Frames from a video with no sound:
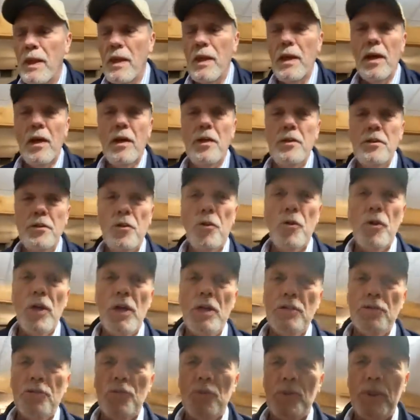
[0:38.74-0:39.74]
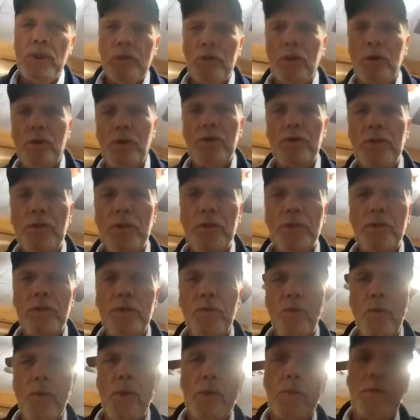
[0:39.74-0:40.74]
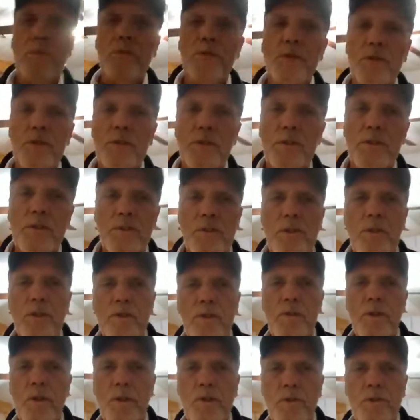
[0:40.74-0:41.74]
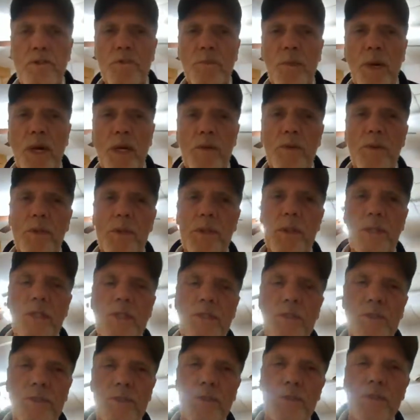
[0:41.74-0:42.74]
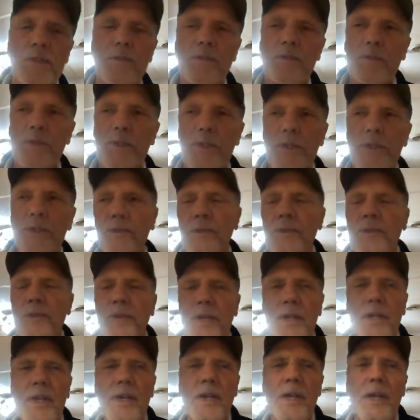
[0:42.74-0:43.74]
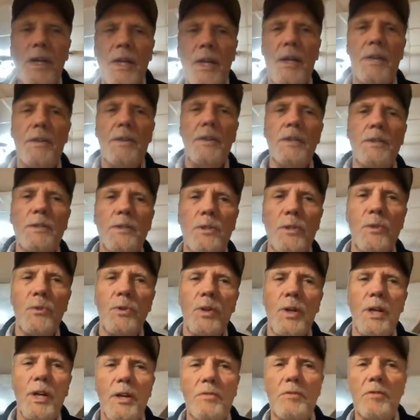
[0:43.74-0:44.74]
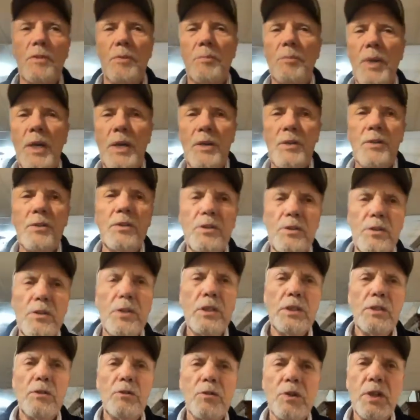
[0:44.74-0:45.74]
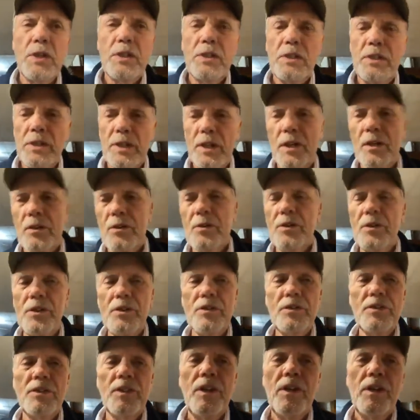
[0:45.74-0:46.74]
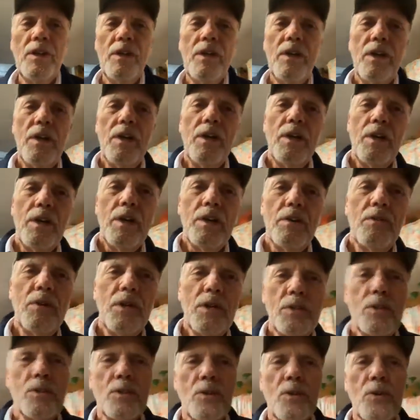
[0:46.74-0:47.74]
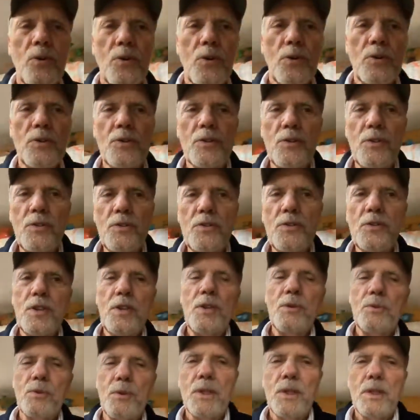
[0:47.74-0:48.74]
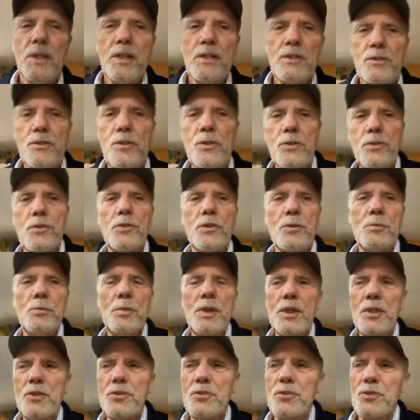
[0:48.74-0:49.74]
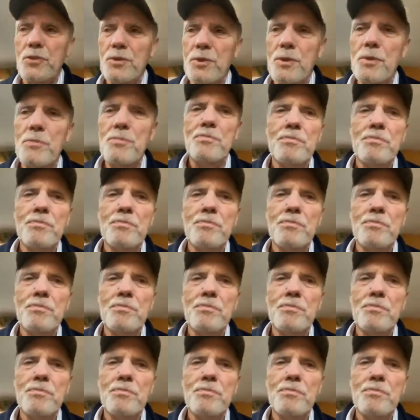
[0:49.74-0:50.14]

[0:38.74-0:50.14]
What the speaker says: undergraduate courses, and one or two of those might relate to your field. And then you will have about 30 credit hours of other courses that relate to your major.